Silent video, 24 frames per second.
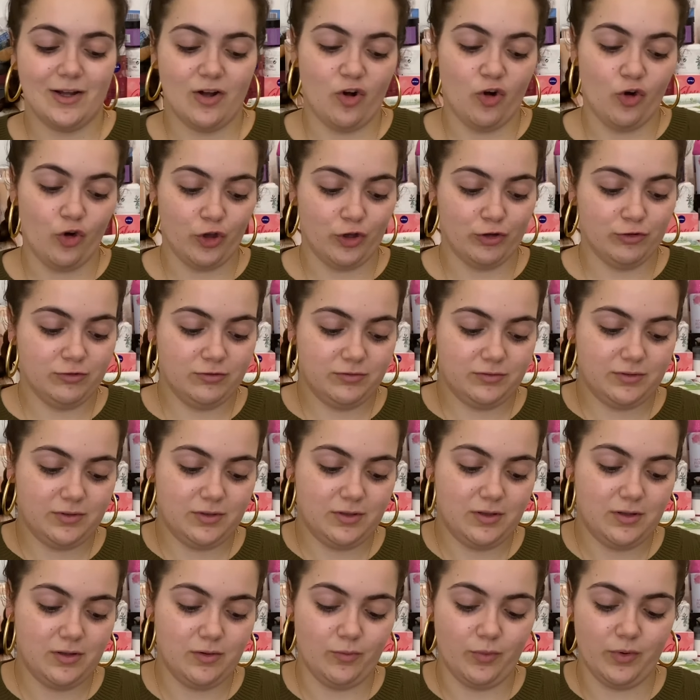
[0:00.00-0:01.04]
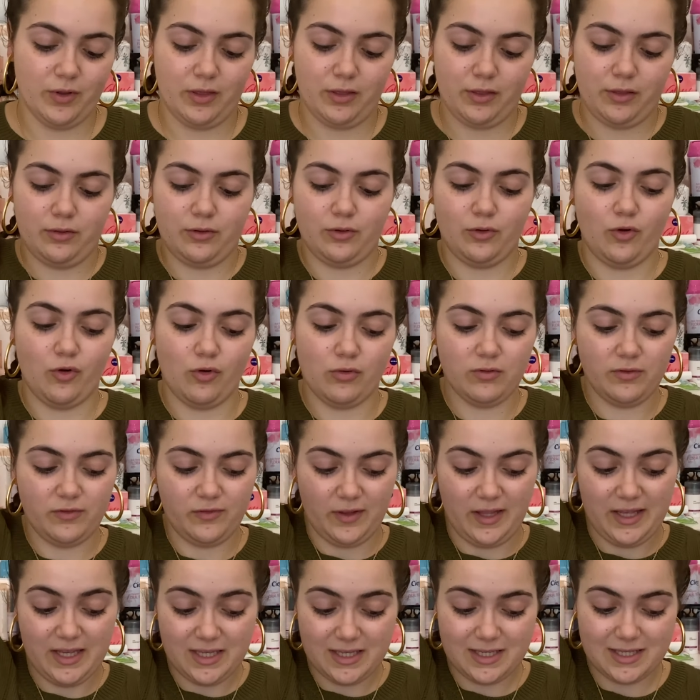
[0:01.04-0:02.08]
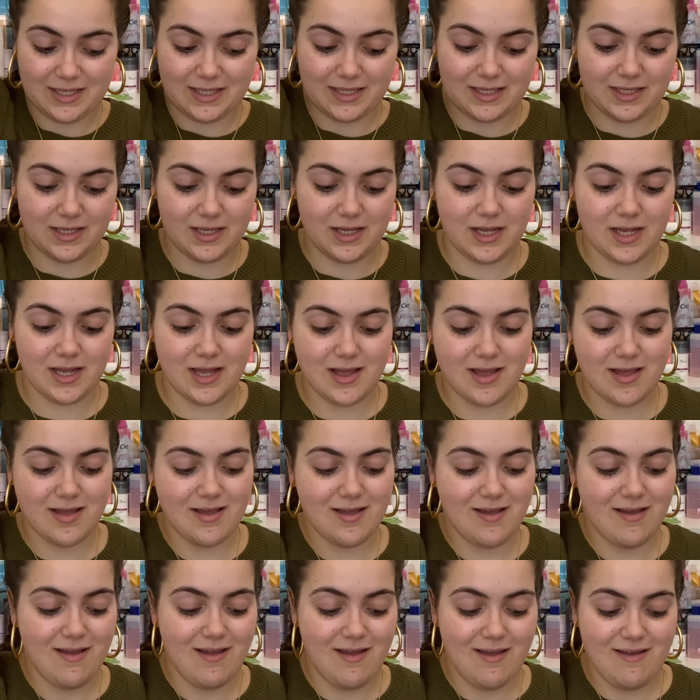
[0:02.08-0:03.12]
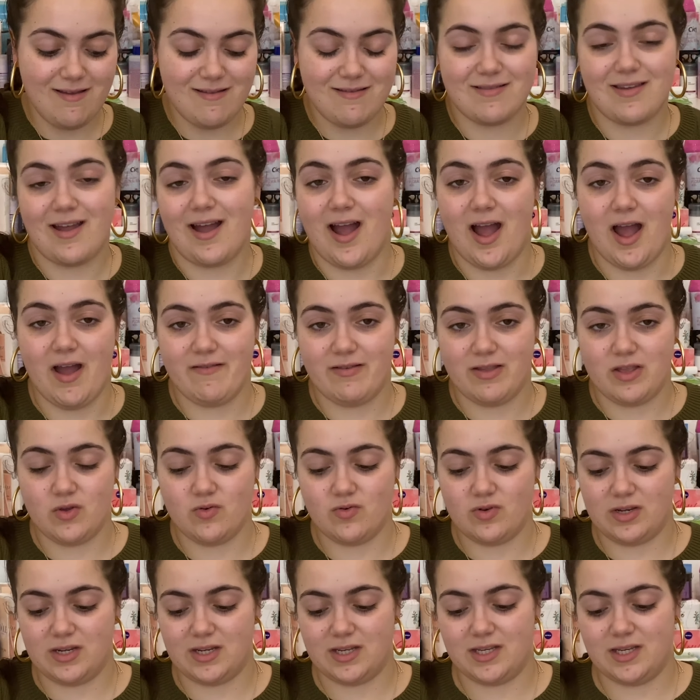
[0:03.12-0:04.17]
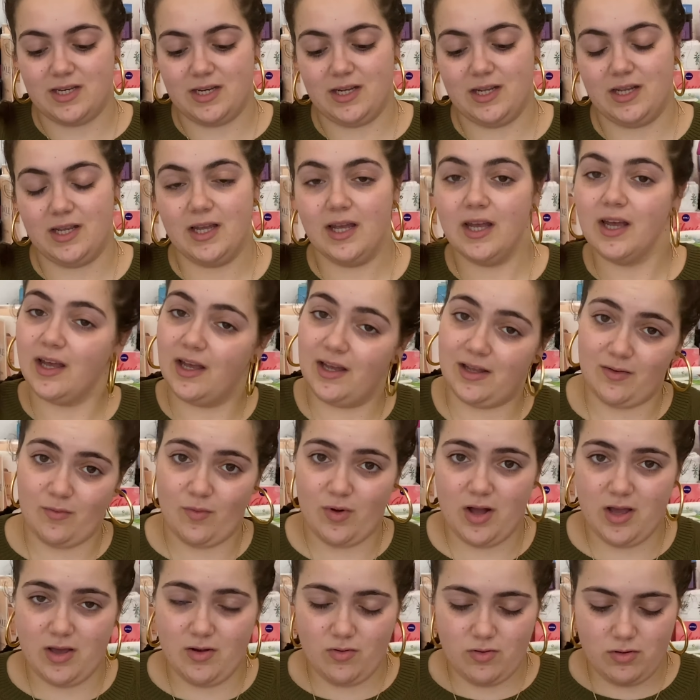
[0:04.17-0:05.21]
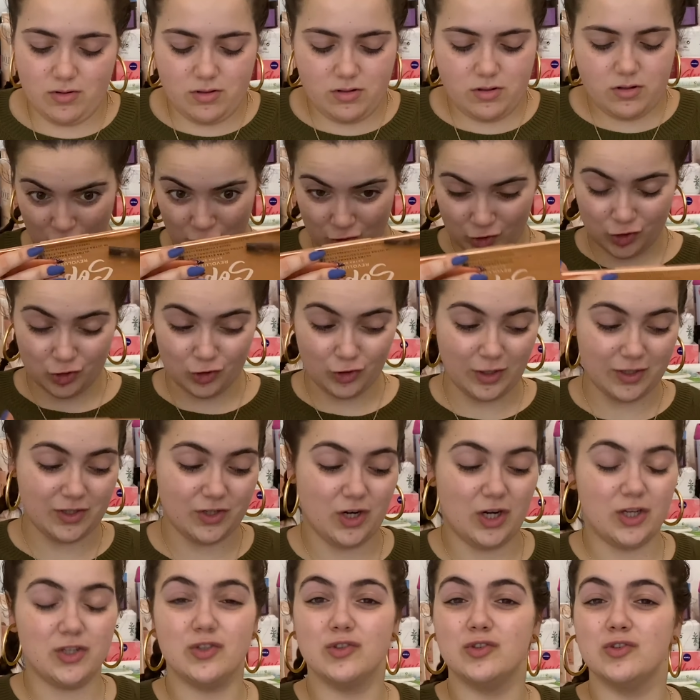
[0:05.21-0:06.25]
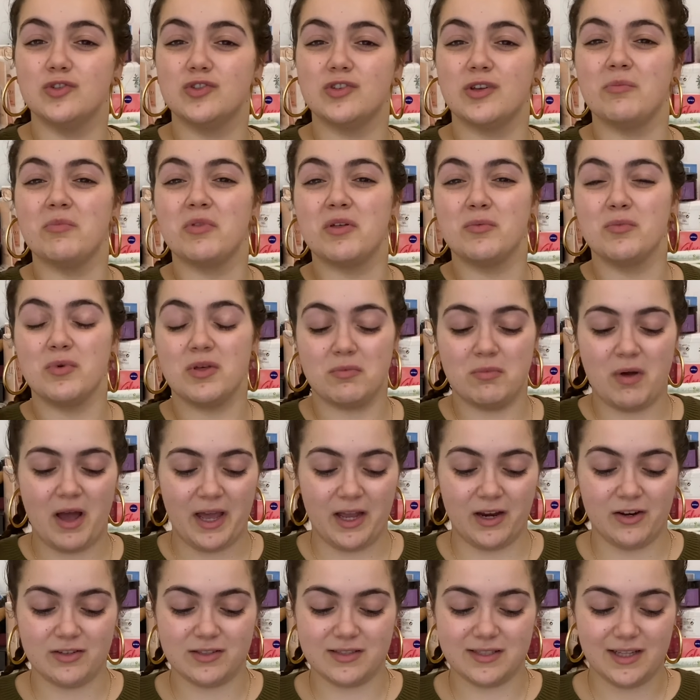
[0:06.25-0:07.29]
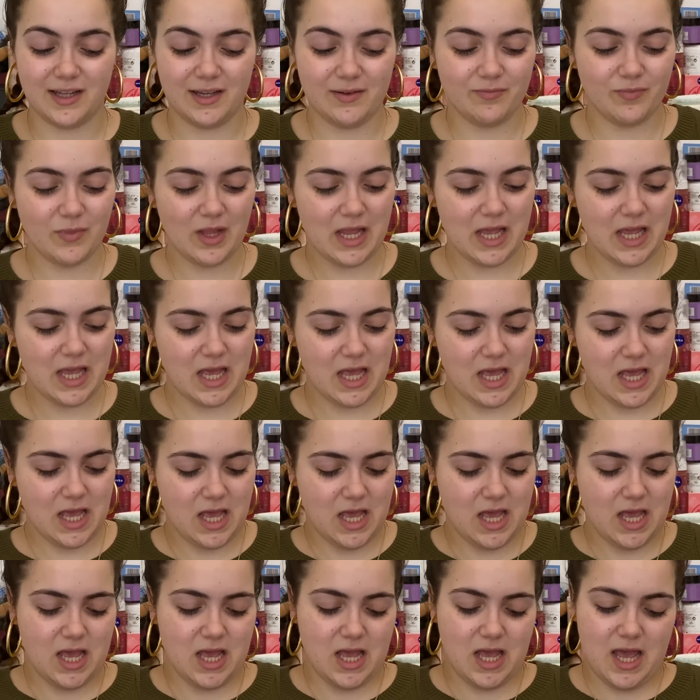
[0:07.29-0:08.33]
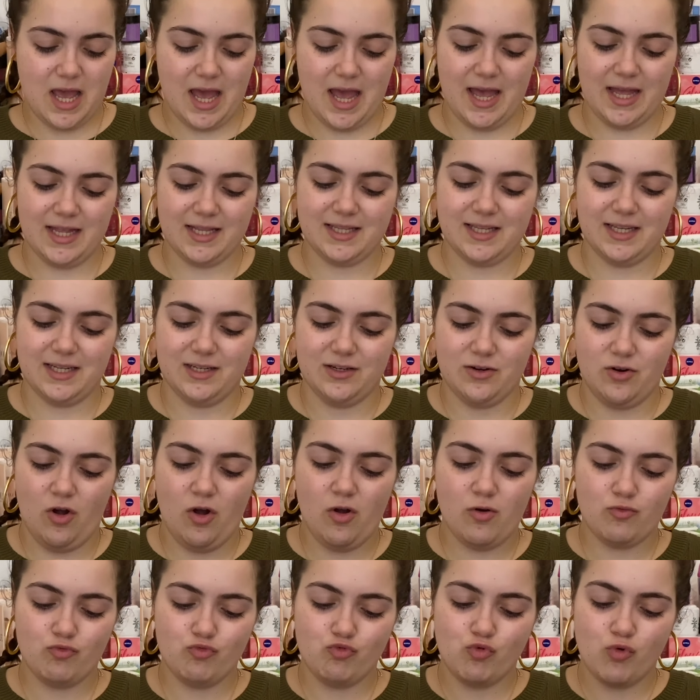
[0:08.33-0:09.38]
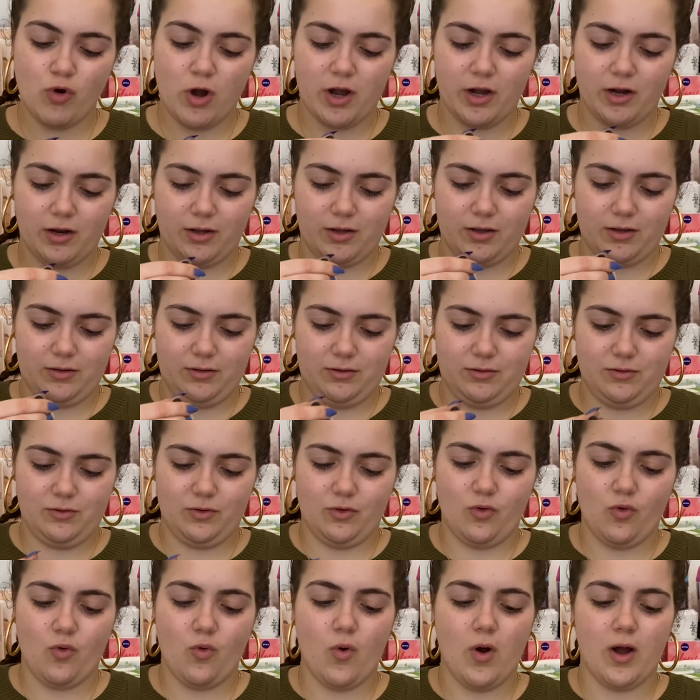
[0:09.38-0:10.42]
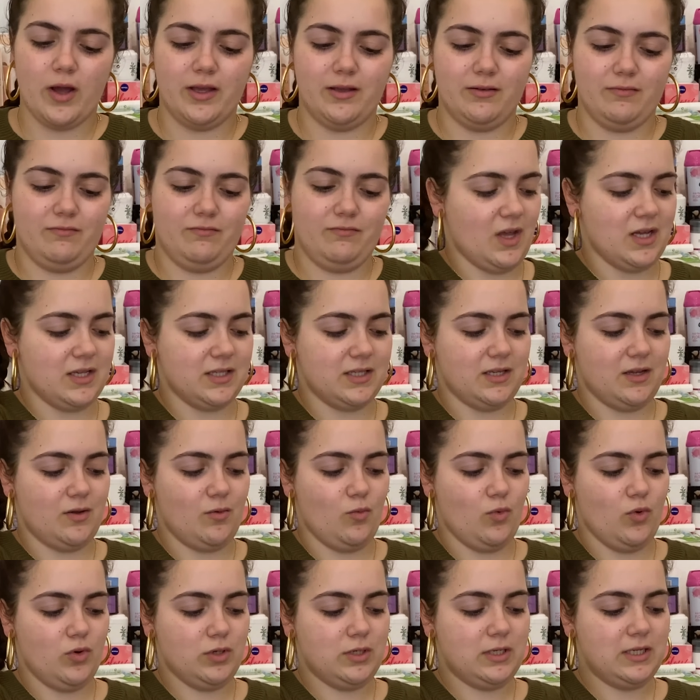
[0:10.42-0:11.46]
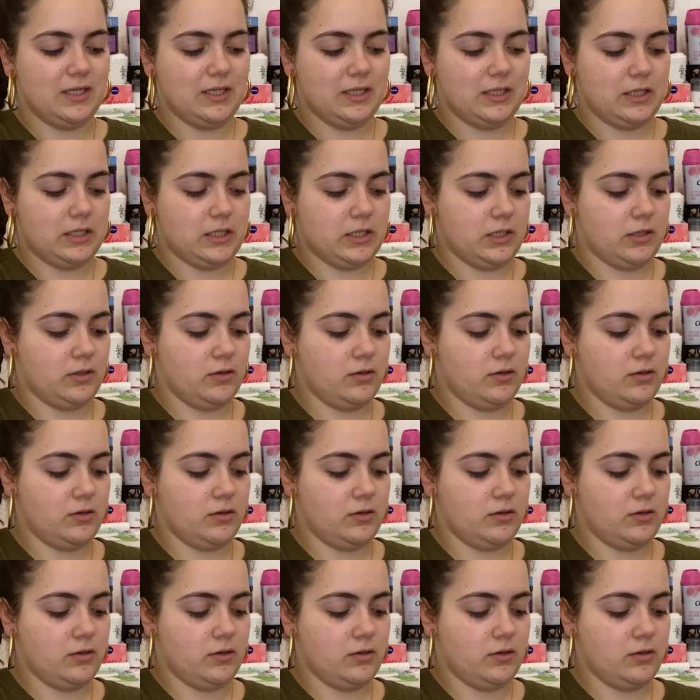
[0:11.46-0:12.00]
oil with gold flakes that I haven't used in a while. Also, I tried to do something with my hair today. It did not work quite as I wanted,